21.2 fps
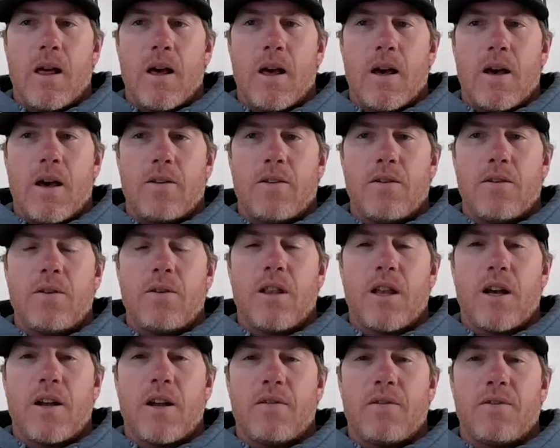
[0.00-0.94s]
uh, I do a
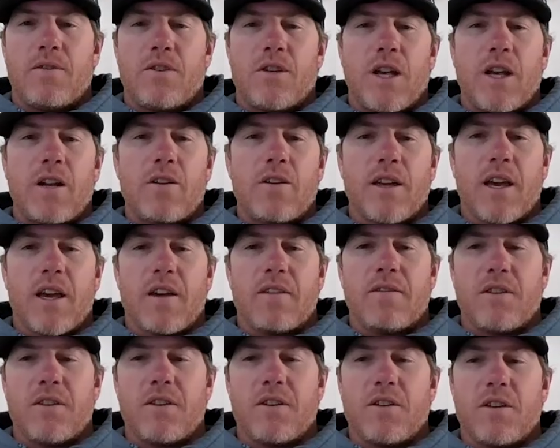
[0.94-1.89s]
lot of channel
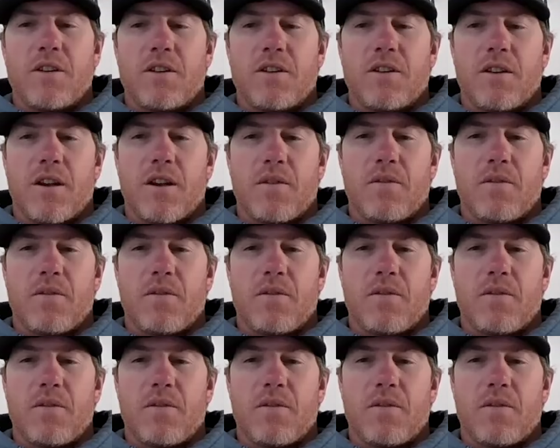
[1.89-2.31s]
cat fishing.